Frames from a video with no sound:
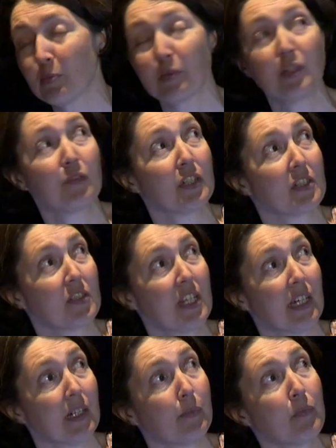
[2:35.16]
previous
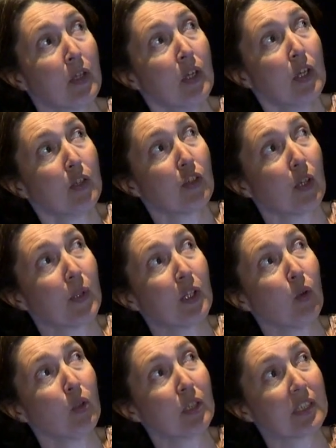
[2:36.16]
year. So in
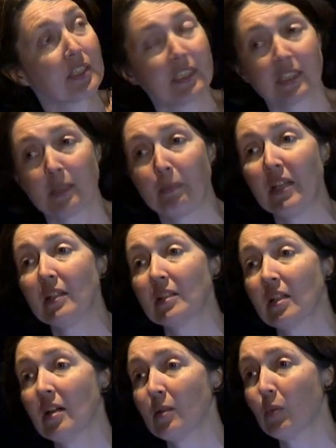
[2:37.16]
August is the peak
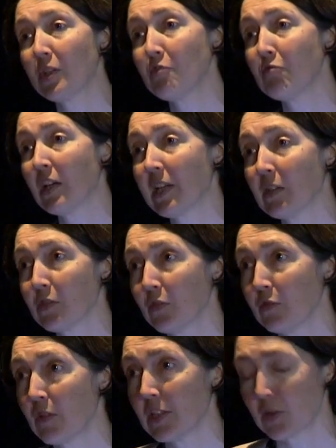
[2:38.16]
time when you run out
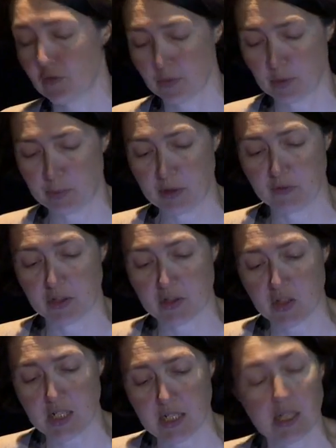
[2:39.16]
of rice from the
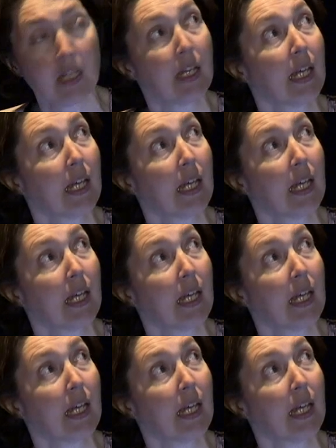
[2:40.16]
previous year,